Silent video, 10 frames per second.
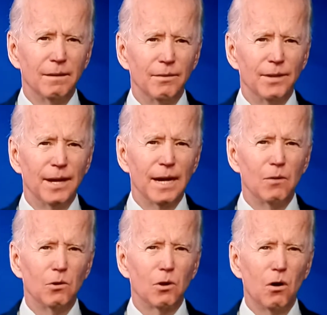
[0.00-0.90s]
that I
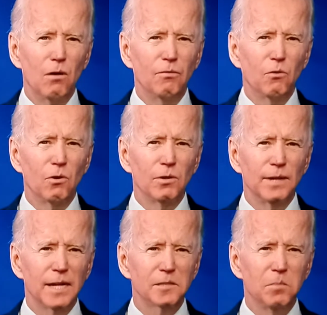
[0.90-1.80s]
will call for
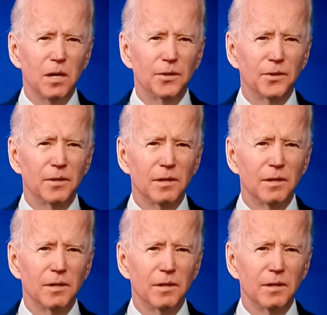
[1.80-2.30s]
next month